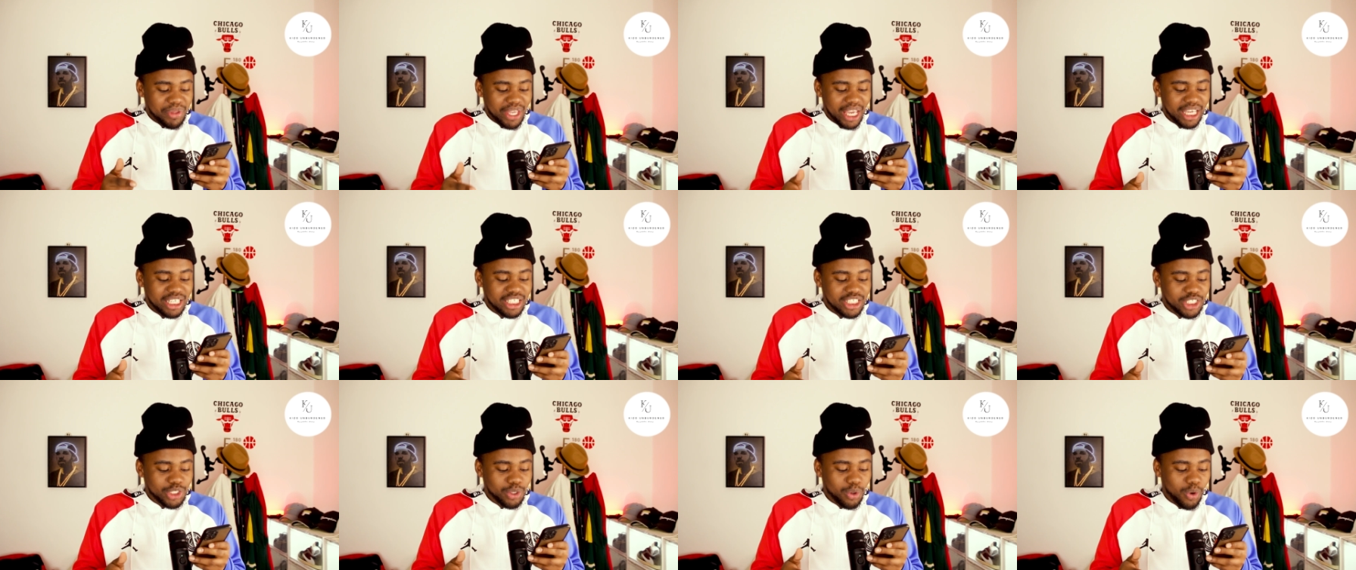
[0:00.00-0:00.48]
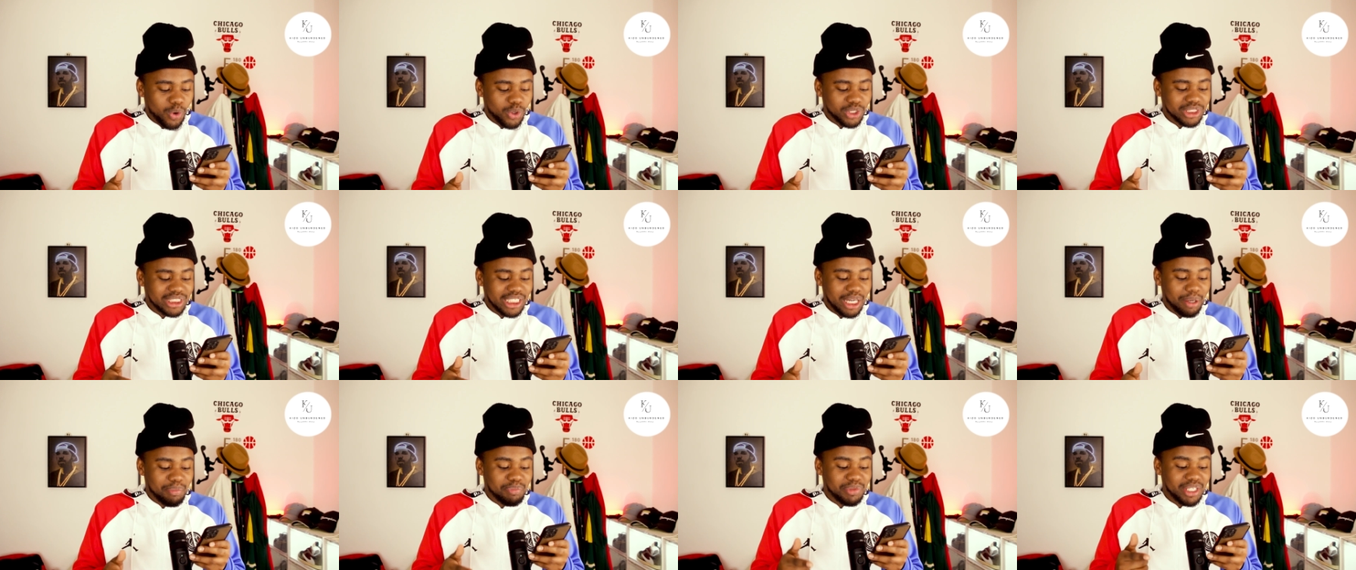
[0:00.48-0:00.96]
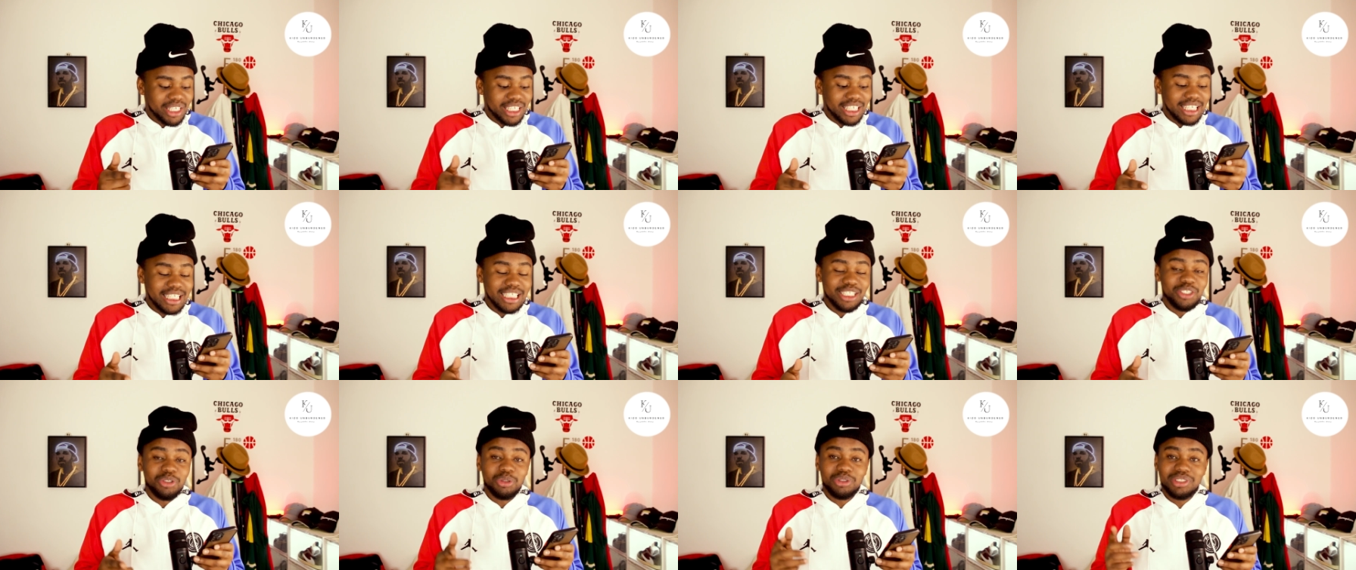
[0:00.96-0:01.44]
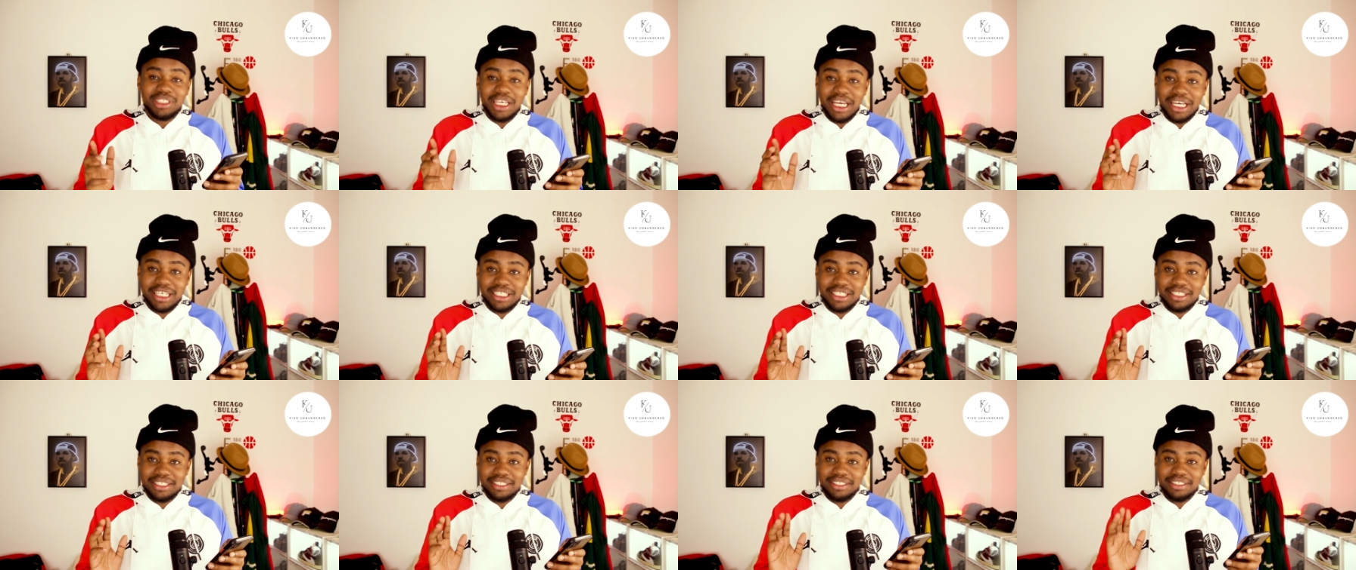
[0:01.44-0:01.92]
and she holds up the key to
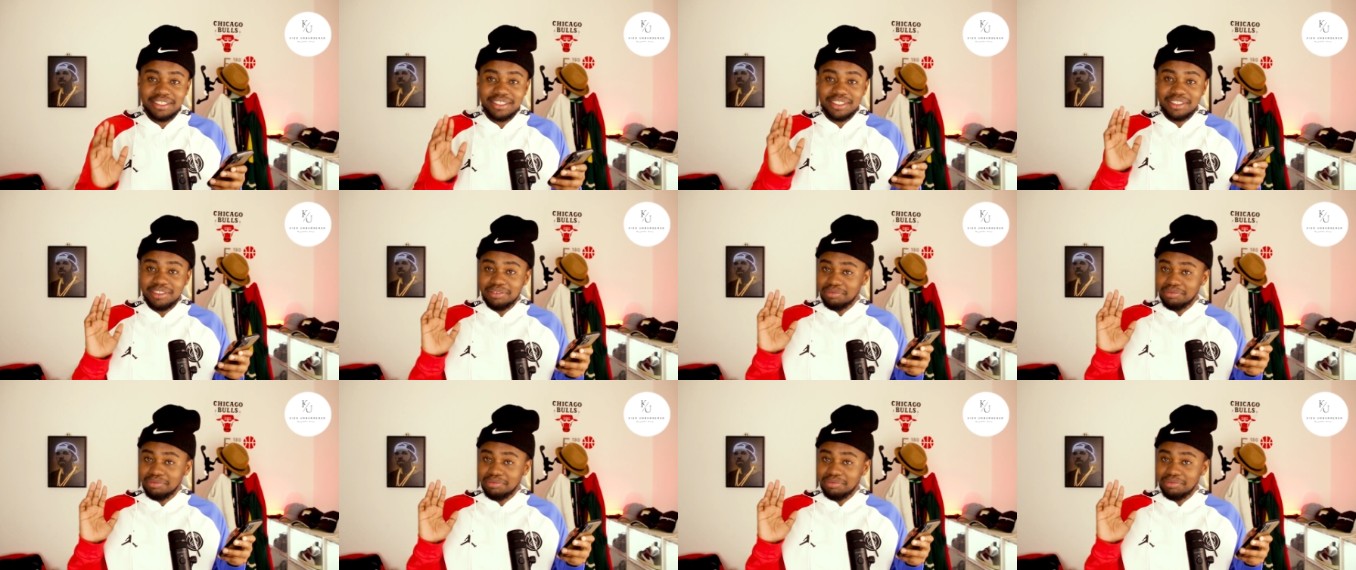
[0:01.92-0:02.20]
sex.